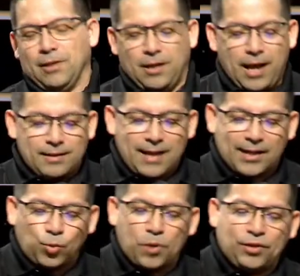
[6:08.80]
And that's
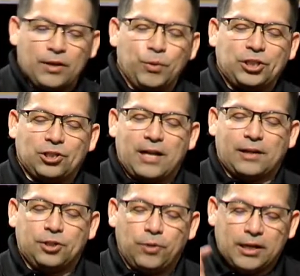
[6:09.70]
one thing we should not
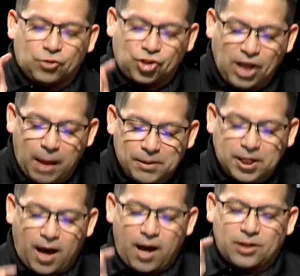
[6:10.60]
do. It'll
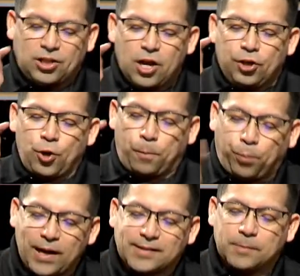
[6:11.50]
sabotage your
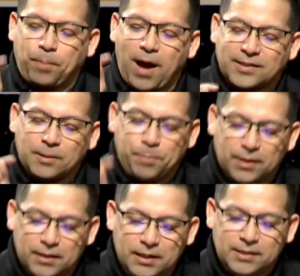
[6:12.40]
present
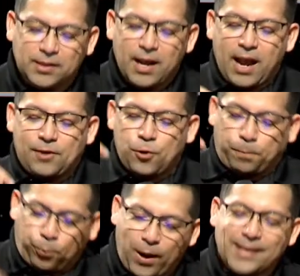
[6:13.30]
possibilities and your
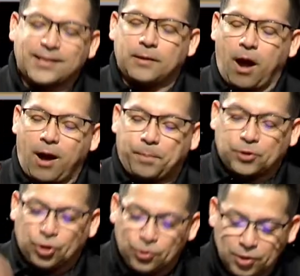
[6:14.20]
present
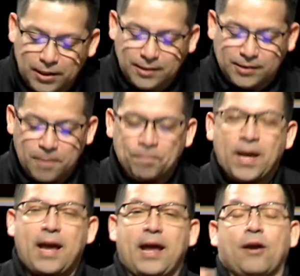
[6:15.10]
opportunities
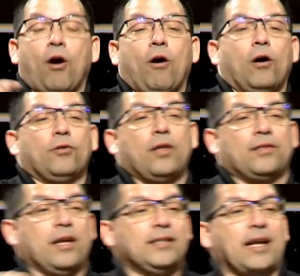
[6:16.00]
and all the
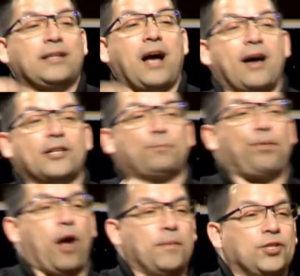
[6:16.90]
things that God has
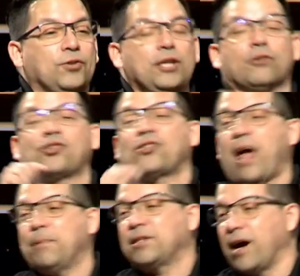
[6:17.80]
promised you. It'll
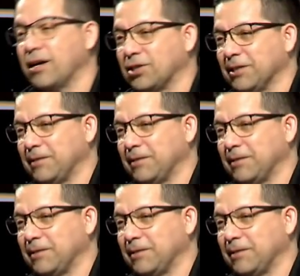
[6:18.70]
sabotage it.